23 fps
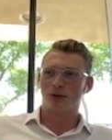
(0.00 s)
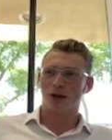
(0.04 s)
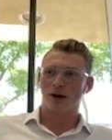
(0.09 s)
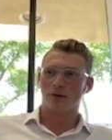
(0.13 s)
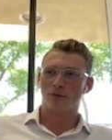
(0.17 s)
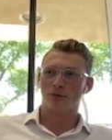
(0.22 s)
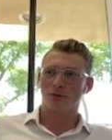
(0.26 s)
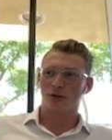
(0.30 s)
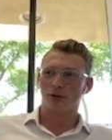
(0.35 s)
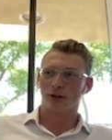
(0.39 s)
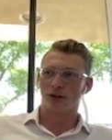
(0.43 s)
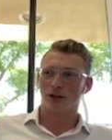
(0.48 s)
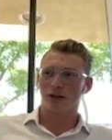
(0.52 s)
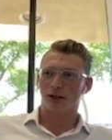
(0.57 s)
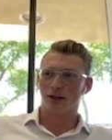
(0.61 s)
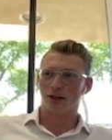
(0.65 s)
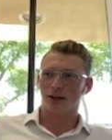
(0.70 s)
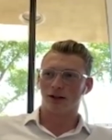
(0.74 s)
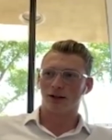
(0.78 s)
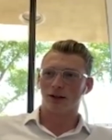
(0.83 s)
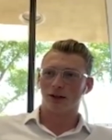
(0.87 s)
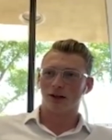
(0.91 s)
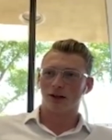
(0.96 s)

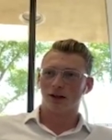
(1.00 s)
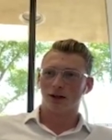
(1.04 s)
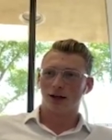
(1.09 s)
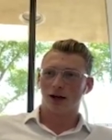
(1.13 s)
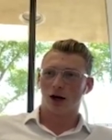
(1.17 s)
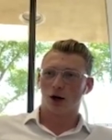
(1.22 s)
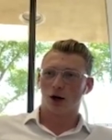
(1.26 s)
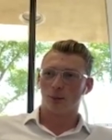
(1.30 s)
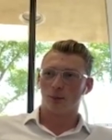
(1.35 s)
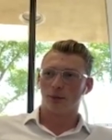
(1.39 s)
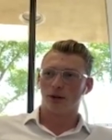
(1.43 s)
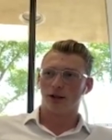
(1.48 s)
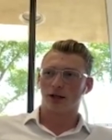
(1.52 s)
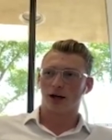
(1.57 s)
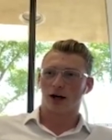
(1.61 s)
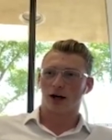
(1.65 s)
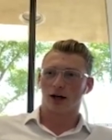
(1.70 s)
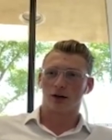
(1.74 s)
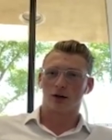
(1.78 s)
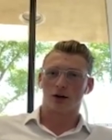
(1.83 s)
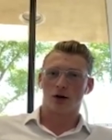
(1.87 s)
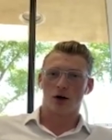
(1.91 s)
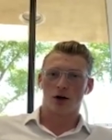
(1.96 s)
Definitely helped me
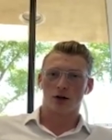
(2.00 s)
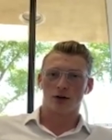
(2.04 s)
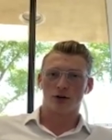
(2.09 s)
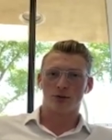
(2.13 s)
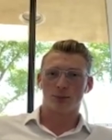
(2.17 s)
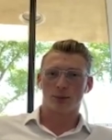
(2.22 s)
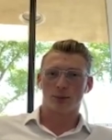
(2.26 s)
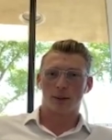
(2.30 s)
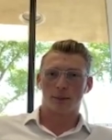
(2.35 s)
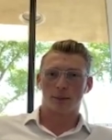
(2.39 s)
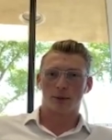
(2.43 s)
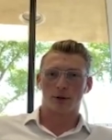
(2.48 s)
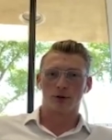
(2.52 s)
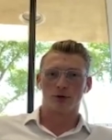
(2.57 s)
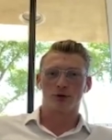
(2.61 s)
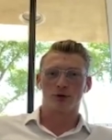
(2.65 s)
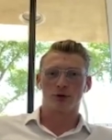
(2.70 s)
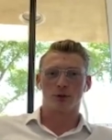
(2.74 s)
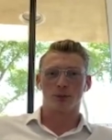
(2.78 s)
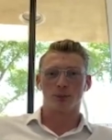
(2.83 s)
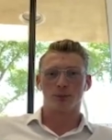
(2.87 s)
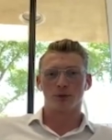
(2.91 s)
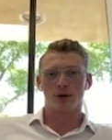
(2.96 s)
kind of launch my
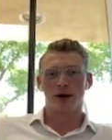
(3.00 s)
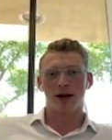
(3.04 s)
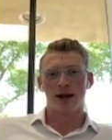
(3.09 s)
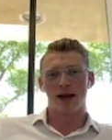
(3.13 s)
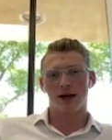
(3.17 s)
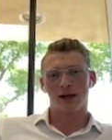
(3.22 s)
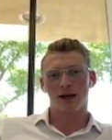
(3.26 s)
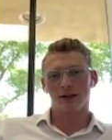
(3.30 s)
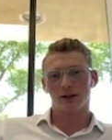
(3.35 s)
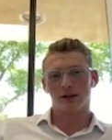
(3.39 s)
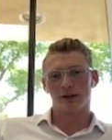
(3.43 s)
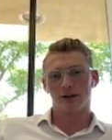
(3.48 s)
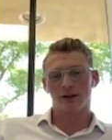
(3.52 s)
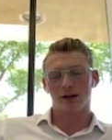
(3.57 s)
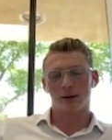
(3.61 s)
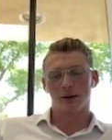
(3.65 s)
personal brand and,